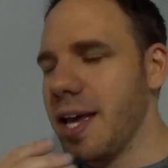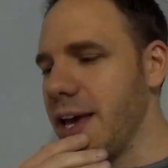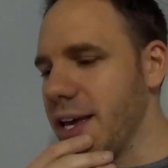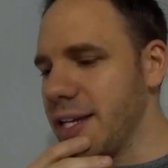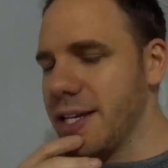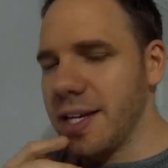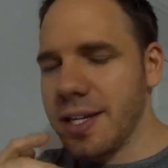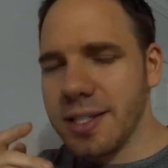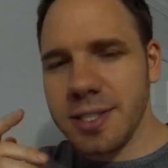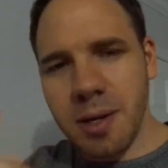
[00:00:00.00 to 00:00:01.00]
And
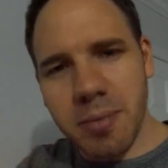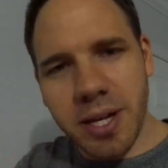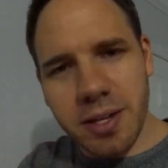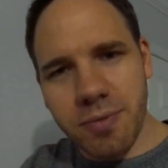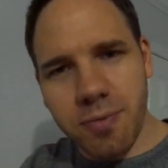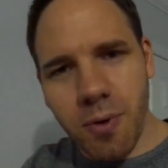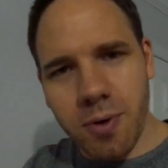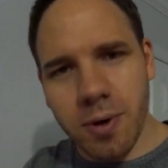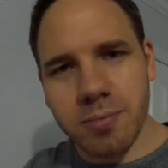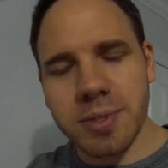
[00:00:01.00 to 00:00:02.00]
somebody in the
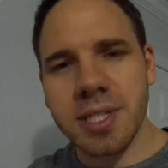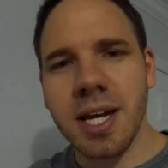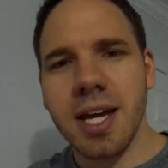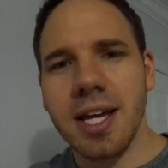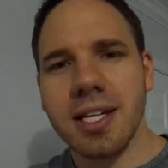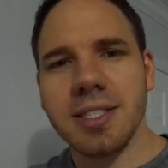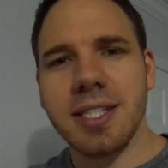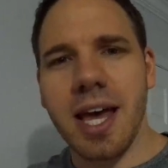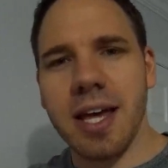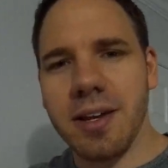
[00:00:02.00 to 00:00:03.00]
forums
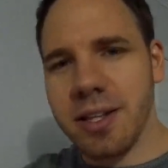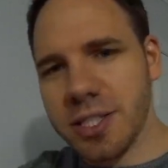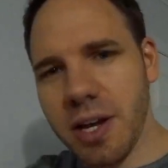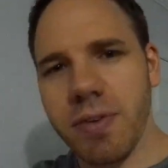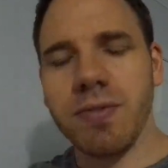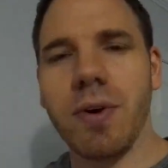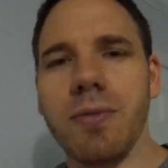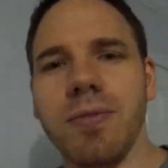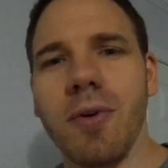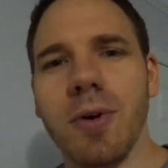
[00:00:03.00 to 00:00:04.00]
said, in the Chevy
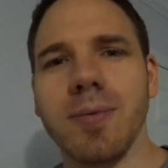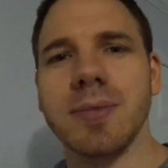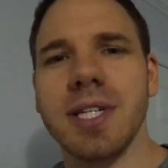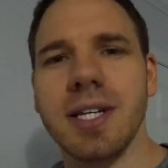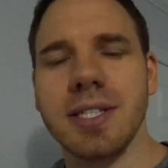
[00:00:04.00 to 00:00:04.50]
Volt forums,